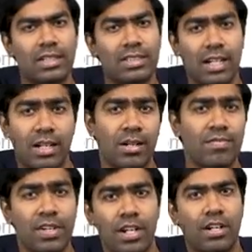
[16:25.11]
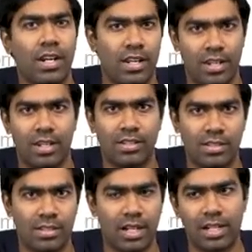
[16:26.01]
circumventricular
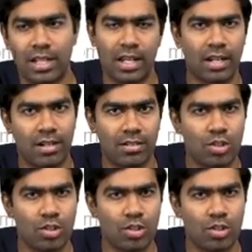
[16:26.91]
areas and they can